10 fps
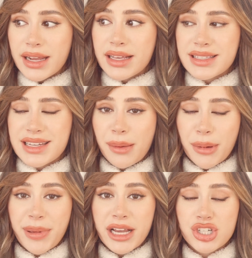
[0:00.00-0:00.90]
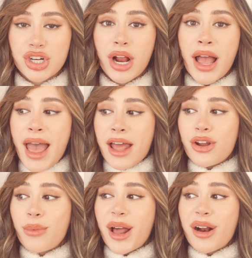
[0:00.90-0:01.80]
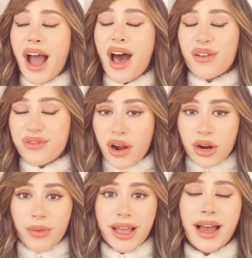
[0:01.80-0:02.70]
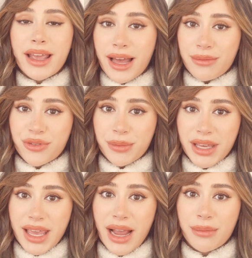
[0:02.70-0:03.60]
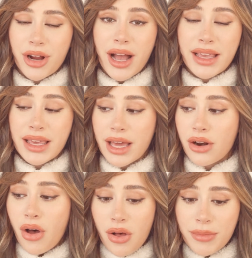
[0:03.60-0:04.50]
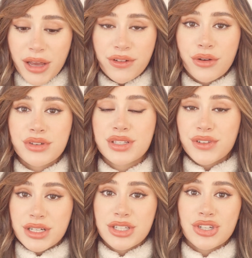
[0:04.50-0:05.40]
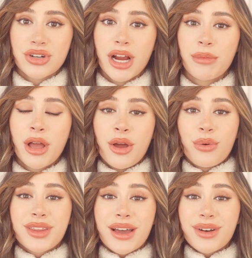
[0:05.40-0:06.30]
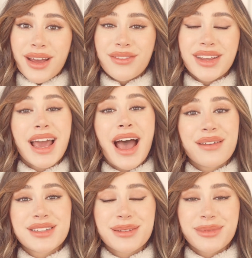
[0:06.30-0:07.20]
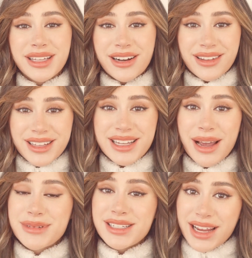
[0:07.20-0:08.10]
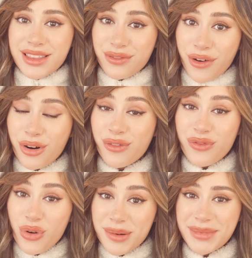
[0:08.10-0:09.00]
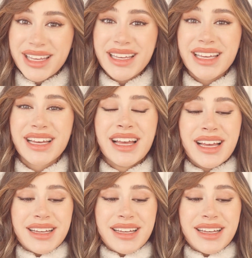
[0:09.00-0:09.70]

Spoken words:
I can snap a picture no matter how far away I am from the camera. I can get all my photos for Instagram without having to have someone there all the time to take the photo for me.